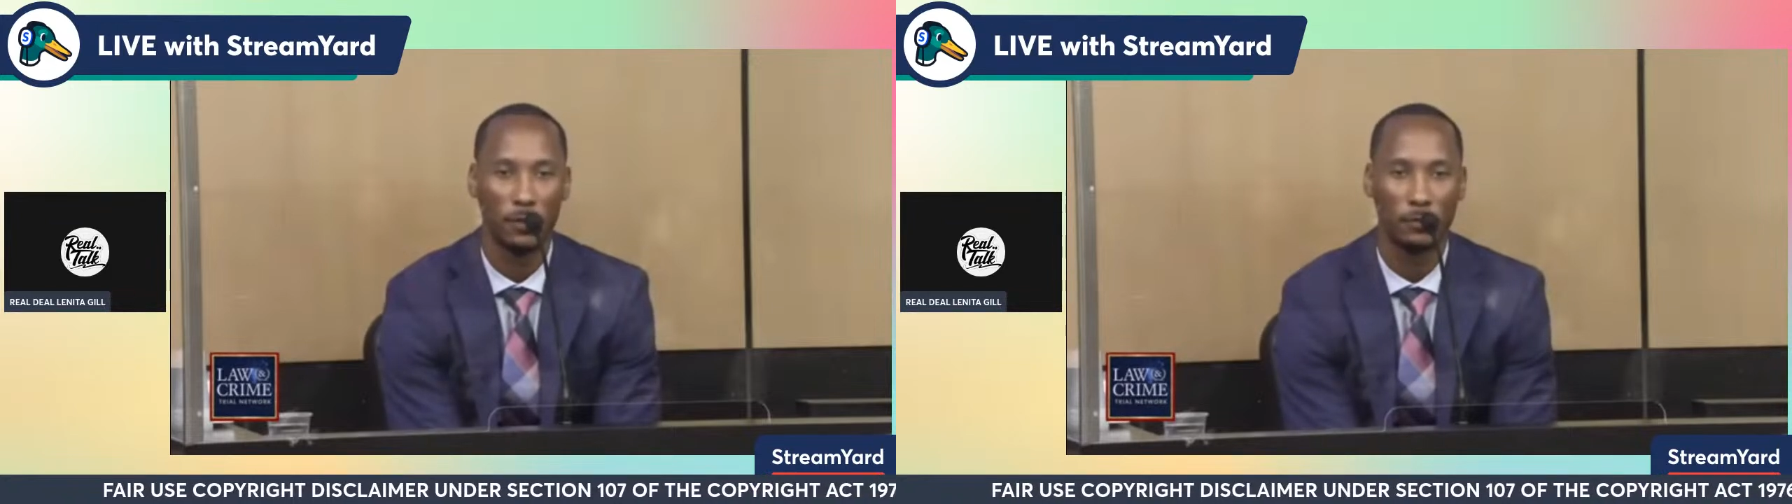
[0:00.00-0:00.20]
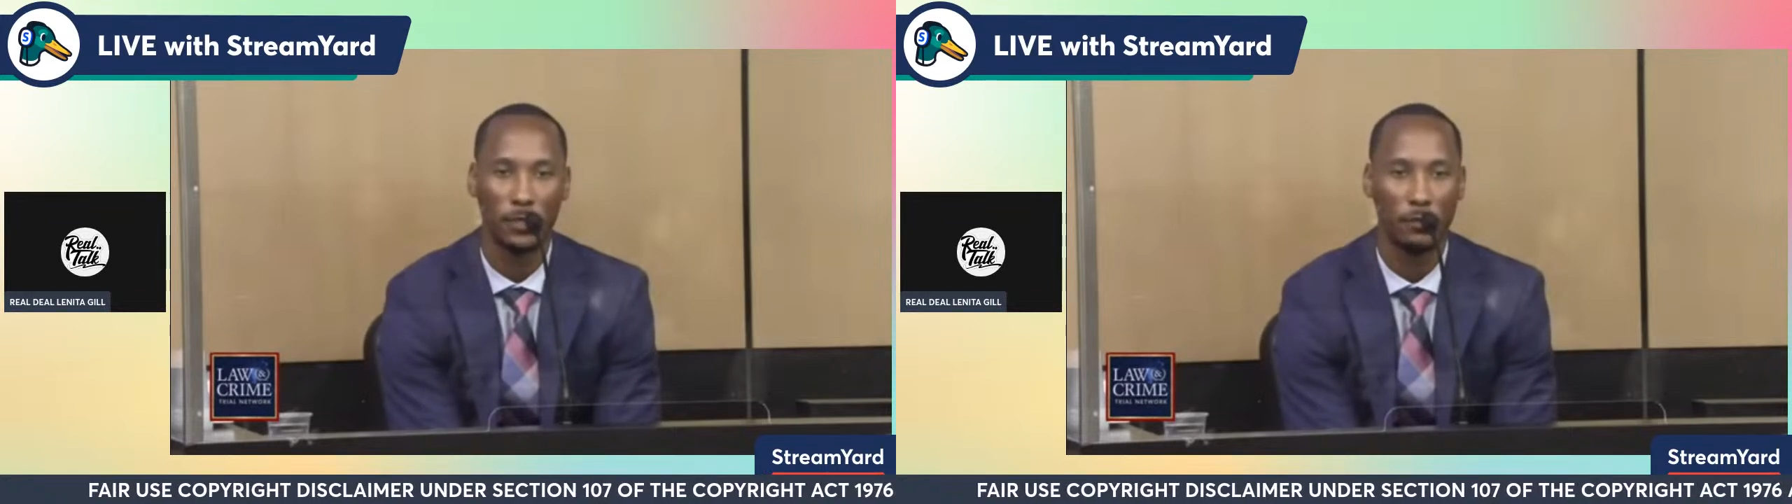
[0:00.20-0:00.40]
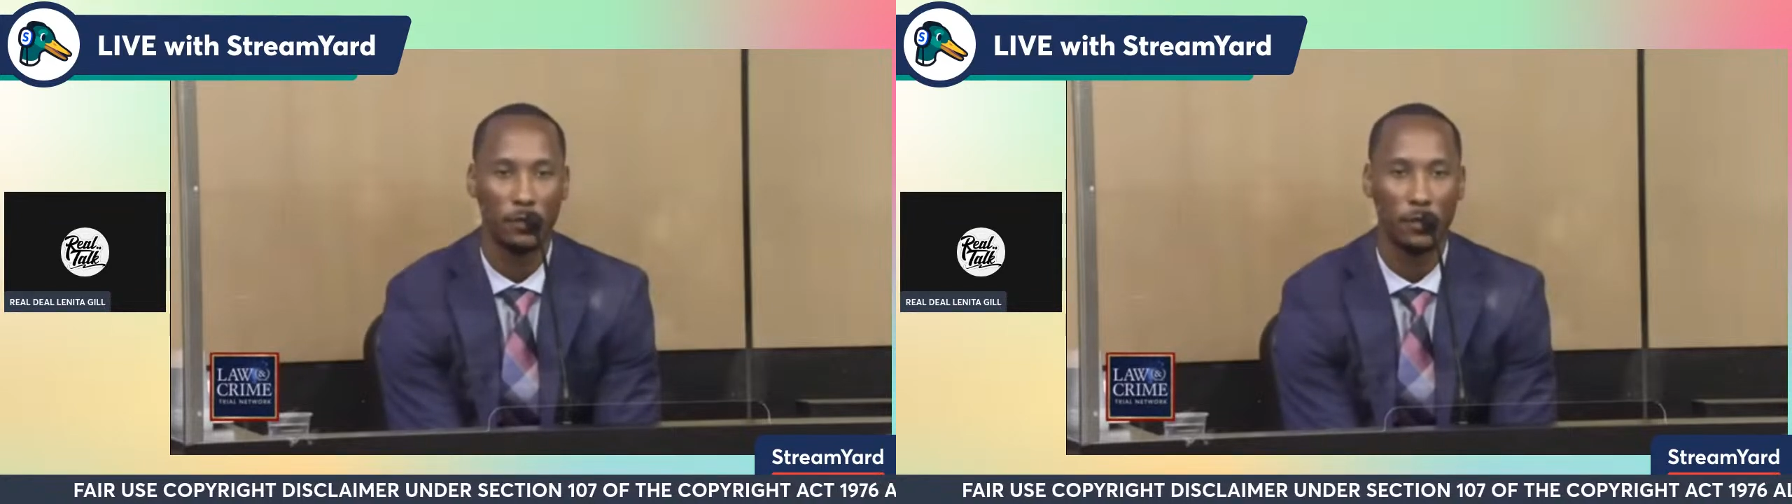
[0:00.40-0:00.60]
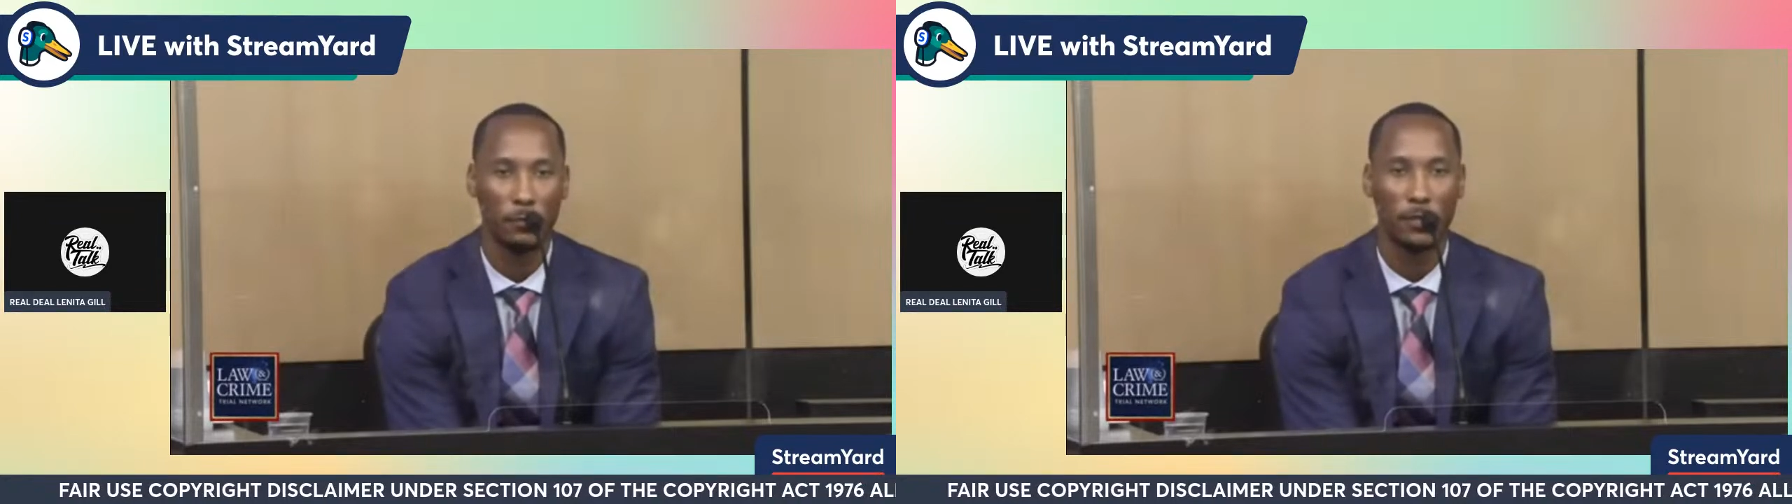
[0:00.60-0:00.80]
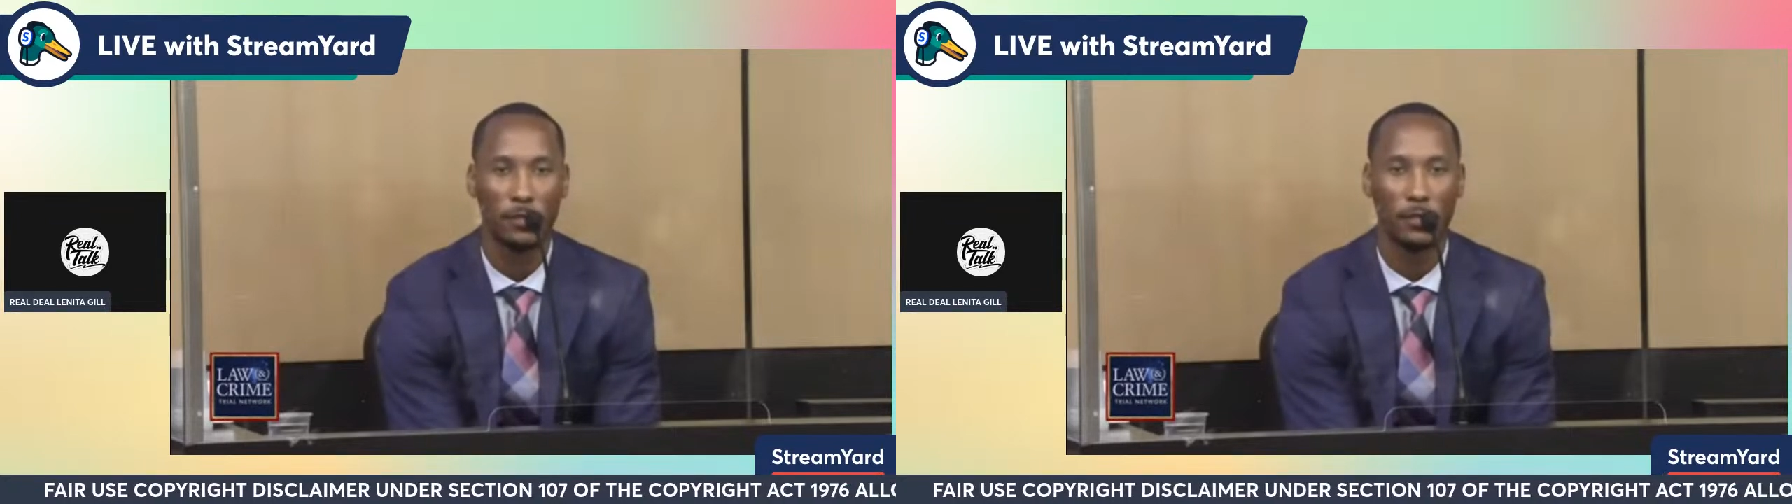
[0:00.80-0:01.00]
I'm telling you,
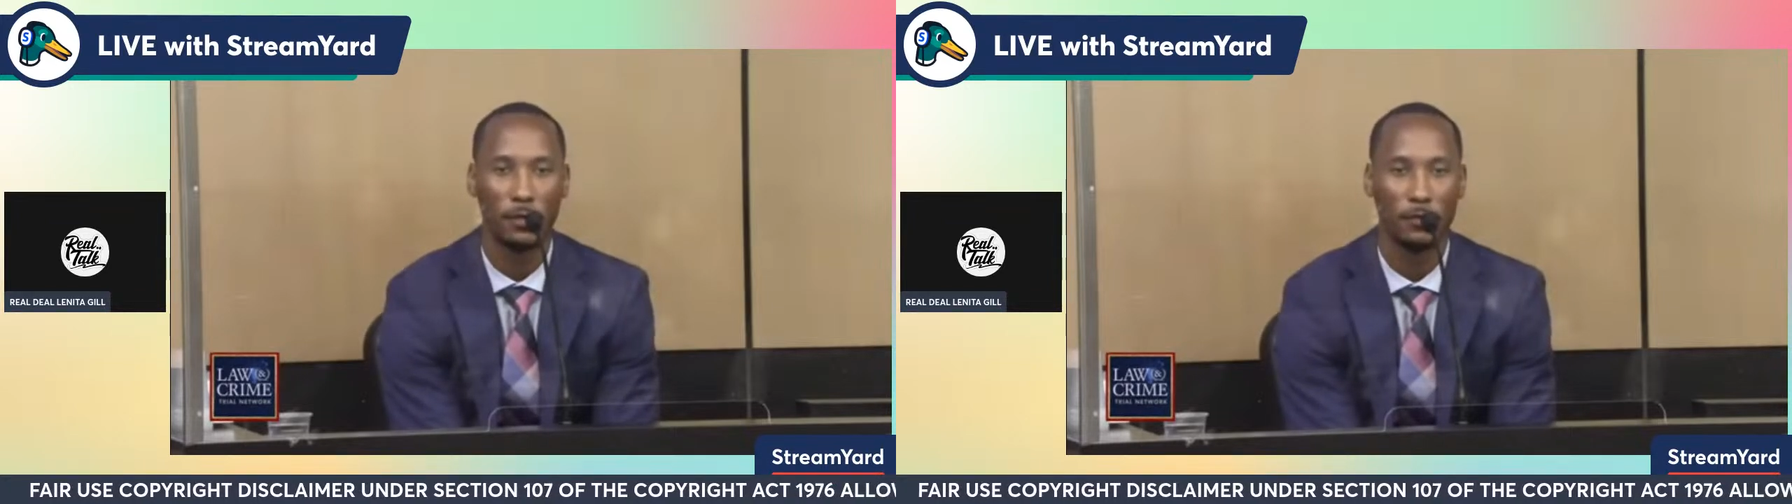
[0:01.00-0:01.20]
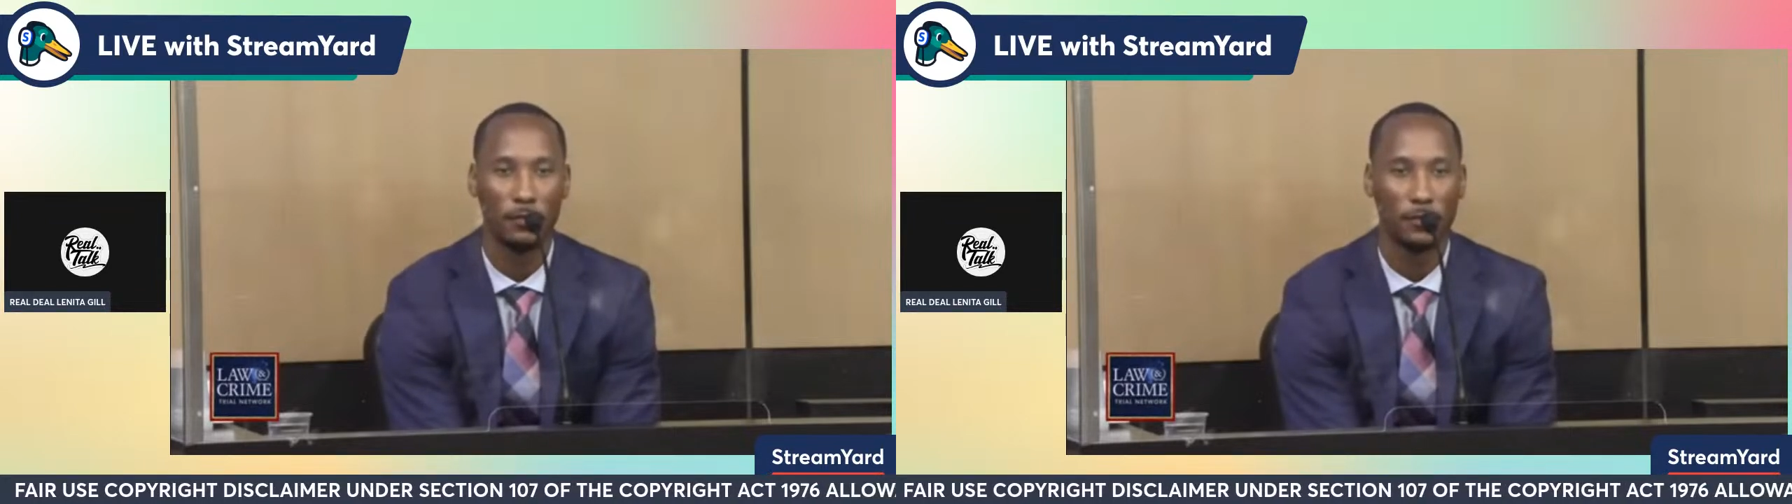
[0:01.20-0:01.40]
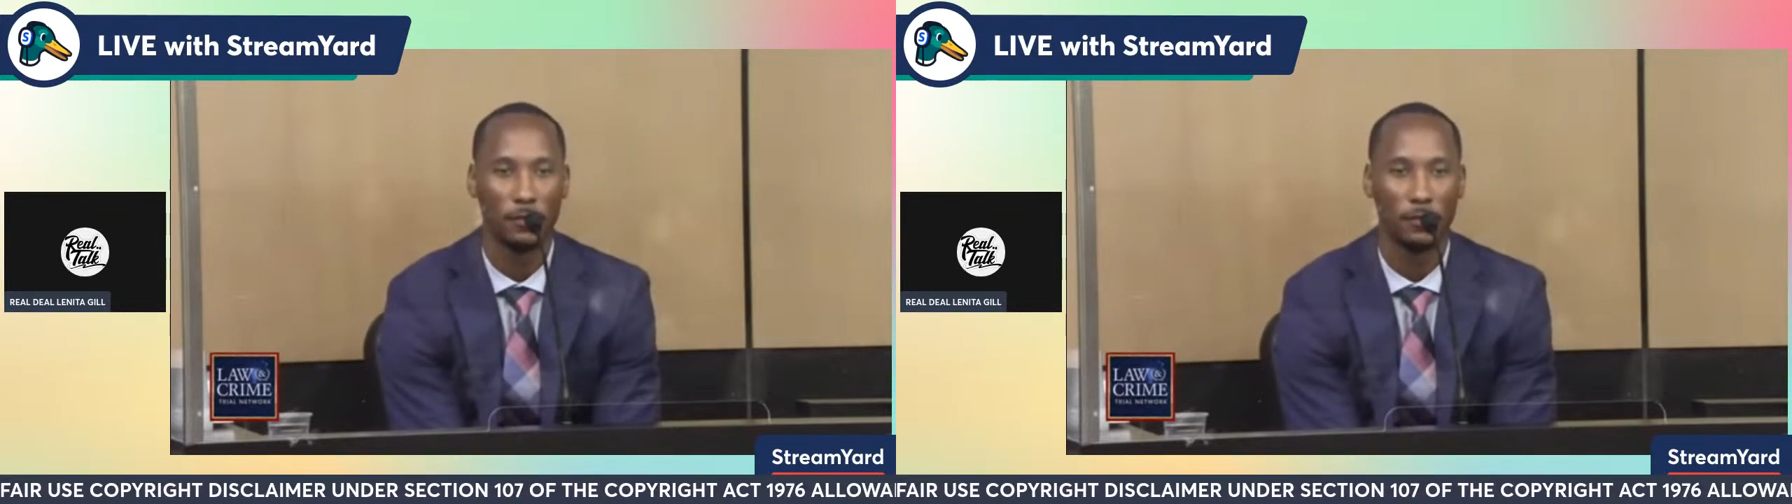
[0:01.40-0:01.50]
Dominique, leave.